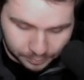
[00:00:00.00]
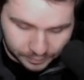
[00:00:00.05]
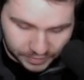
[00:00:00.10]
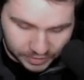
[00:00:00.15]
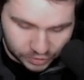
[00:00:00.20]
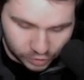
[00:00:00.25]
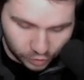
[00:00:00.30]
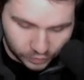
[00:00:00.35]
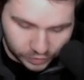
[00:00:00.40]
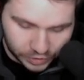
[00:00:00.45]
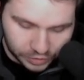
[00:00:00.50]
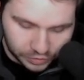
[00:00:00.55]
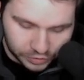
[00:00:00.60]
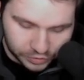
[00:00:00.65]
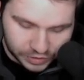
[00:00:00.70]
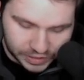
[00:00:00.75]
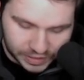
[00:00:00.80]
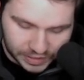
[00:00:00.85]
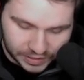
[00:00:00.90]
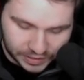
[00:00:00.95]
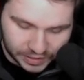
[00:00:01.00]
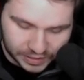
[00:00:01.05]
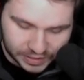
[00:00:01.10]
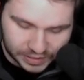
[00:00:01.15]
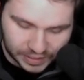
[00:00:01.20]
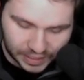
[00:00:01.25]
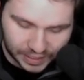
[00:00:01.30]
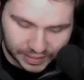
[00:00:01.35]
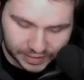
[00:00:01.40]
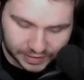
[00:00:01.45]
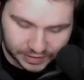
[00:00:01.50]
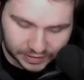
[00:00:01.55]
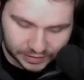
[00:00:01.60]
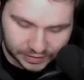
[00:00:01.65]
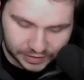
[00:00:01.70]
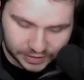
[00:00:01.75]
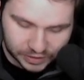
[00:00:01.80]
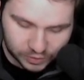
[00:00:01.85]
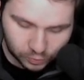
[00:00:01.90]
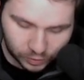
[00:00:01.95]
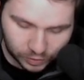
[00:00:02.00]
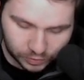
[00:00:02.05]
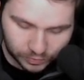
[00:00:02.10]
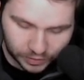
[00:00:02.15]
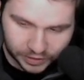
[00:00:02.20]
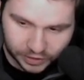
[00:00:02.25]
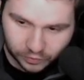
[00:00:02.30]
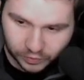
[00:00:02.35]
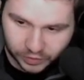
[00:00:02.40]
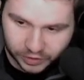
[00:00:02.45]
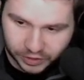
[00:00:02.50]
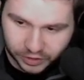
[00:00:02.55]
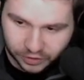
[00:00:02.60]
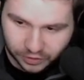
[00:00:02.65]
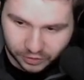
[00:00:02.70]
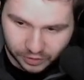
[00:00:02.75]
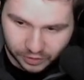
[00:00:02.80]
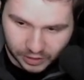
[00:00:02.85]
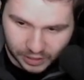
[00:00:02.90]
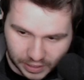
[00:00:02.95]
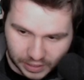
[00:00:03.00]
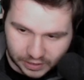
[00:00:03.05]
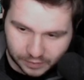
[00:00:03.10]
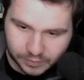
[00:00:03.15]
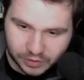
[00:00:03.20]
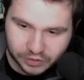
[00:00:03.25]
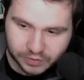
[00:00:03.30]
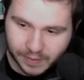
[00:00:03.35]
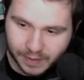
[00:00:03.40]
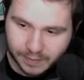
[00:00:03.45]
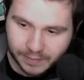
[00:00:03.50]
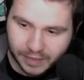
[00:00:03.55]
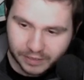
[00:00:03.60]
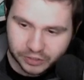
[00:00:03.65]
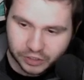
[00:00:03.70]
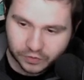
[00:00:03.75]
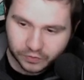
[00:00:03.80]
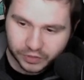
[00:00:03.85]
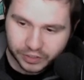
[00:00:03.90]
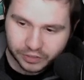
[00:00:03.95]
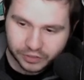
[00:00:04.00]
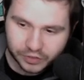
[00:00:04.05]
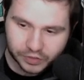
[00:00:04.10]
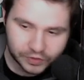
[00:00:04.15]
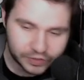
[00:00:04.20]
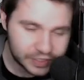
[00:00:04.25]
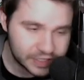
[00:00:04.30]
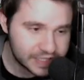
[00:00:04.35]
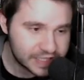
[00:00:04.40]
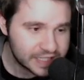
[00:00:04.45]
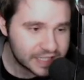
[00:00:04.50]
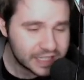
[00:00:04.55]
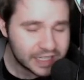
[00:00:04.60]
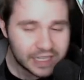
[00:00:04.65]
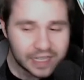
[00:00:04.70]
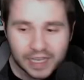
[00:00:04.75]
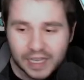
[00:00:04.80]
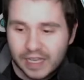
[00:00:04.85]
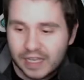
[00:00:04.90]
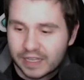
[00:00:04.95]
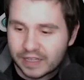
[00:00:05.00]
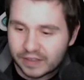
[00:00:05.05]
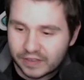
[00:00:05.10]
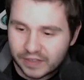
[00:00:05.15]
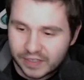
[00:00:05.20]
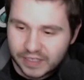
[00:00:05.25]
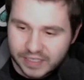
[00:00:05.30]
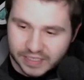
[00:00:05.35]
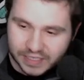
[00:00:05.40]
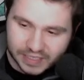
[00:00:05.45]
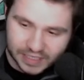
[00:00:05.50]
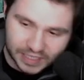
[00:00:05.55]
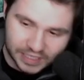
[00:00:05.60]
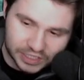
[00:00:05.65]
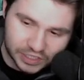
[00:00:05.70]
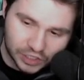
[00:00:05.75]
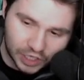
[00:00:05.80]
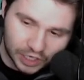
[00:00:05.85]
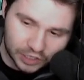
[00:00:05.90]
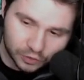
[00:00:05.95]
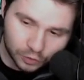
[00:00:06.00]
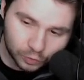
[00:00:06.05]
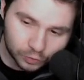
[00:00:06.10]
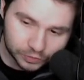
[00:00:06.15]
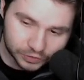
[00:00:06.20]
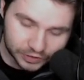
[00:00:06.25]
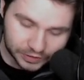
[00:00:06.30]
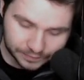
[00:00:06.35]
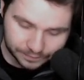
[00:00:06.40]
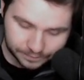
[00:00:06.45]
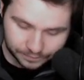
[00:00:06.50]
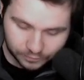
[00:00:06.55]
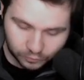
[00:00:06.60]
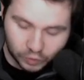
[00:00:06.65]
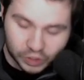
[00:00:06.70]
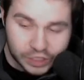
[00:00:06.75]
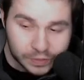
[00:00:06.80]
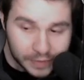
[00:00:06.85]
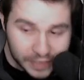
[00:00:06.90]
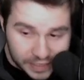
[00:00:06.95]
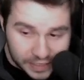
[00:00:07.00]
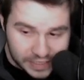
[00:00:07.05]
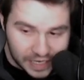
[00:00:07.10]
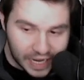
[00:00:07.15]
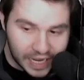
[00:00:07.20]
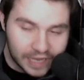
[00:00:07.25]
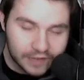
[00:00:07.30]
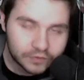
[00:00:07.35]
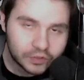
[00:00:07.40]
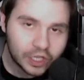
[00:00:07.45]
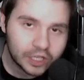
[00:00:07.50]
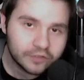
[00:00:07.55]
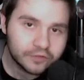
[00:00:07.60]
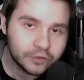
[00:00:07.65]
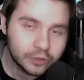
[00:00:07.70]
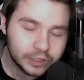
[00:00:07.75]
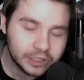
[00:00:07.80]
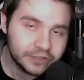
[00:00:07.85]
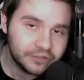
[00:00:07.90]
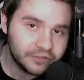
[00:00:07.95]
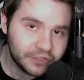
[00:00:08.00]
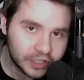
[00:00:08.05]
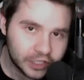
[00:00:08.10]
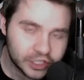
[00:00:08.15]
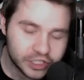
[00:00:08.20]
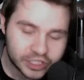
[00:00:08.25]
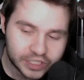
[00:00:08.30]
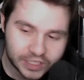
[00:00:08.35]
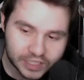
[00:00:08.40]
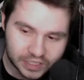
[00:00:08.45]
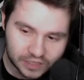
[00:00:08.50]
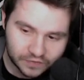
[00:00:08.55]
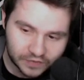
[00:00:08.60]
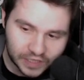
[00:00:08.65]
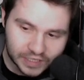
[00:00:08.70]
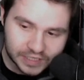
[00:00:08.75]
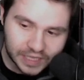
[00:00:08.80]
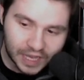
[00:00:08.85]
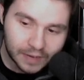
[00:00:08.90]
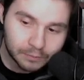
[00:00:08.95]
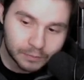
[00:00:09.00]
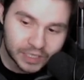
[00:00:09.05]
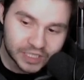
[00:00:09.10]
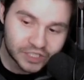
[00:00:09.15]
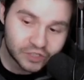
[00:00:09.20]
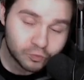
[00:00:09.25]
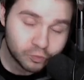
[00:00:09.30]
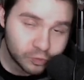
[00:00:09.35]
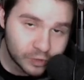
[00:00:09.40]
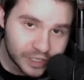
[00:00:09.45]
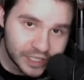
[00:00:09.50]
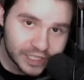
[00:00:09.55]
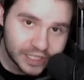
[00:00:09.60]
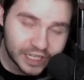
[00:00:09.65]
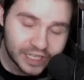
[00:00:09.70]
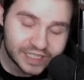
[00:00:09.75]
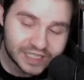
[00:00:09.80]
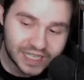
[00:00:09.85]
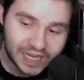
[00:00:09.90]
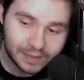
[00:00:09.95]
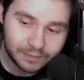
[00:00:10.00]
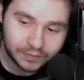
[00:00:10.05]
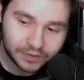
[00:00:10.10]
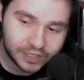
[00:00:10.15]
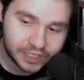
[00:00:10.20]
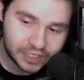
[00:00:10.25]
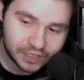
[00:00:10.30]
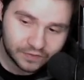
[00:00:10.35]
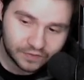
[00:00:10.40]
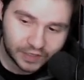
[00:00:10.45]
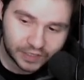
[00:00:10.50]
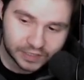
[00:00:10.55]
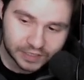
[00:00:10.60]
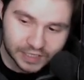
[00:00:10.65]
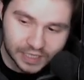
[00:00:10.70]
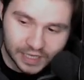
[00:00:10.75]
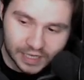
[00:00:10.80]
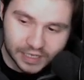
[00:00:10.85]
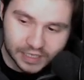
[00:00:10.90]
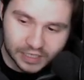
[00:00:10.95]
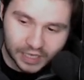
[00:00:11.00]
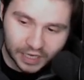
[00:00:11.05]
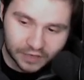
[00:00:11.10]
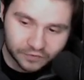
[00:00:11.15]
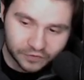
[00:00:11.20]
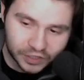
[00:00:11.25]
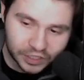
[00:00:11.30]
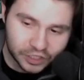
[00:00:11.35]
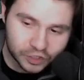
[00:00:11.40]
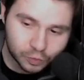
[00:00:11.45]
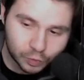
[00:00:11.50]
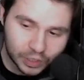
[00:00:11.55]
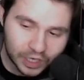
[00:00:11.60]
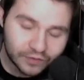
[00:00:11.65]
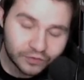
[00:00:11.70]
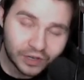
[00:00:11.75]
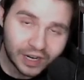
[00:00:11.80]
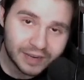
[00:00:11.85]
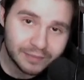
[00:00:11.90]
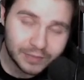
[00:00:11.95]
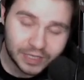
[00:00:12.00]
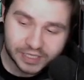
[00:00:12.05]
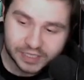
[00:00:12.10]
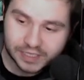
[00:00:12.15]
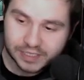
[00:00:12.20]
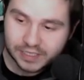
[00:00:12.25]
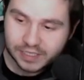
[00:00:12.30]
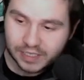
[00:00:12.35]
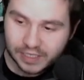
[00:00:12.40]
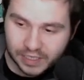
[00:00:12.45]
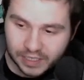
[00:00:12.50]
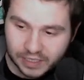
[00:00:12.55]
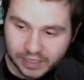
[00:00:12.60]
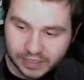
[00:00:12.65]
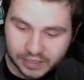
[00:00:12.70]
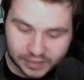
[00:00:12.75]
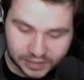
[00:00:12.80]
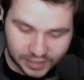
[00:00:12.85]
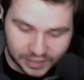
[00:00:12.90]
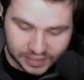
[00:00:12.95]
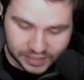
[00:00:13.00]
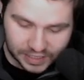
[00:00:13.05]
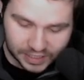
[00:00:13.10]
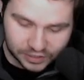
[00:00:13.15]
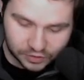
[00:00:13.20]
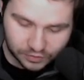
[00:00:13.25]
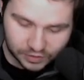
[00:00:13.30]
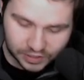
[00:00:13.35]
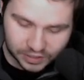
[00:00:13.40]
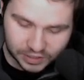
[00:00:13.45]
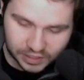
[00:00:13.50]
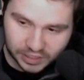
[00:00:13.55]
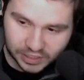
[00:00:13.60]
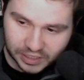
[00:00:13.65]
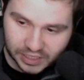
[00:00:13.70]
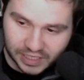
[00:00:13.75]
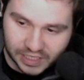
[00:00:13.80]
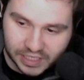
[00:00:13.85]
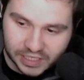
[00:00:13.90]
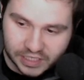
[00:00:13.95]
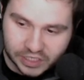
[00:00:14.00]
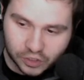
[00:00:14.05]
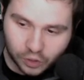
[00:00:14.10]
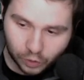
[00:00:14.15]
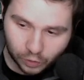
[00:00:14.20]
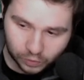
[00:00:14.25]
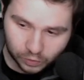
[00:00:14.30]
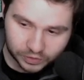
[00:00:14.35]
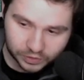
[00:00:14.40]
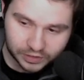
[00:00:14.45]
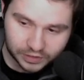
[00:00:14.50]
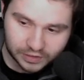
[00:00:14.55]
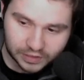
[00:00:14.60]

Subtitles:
So over here you see this guy, this one right over here. Let me use my mouse over here so you can see it. This is not gold, which means I have not fully finished this event and must re-attempt this event and finish whatever I missed. This, as you can see, is gold.